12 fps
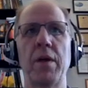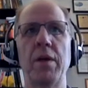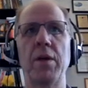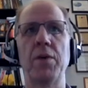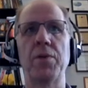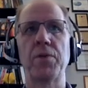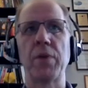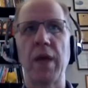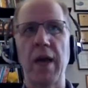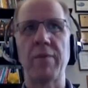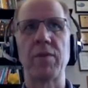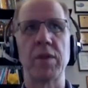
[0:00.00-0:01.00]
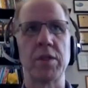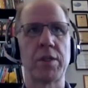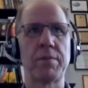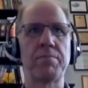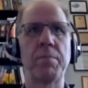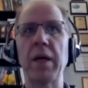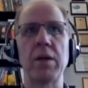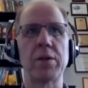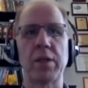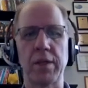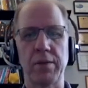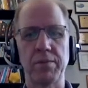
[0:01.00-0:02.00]
if we have this
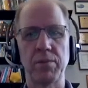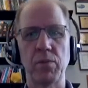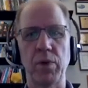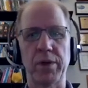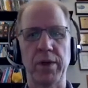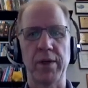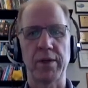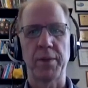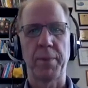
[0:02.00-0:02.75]
penalty with it.